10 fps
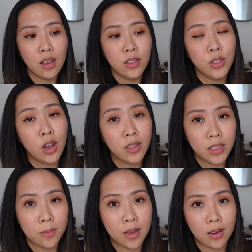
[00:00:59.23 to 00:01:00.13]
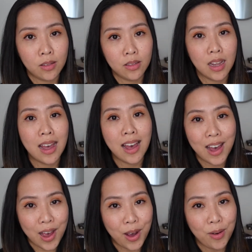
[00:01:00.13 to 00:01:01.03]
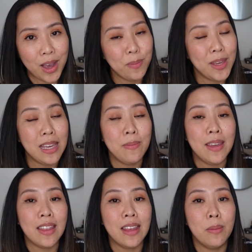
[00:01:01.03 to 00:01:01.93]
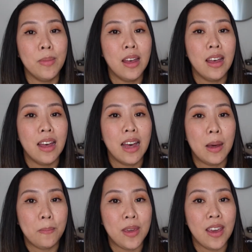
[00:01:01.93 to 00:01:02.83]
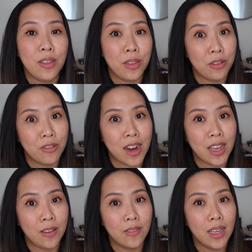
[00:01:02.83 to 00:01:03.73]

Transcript: talked about how I'm keeping them happy and thrive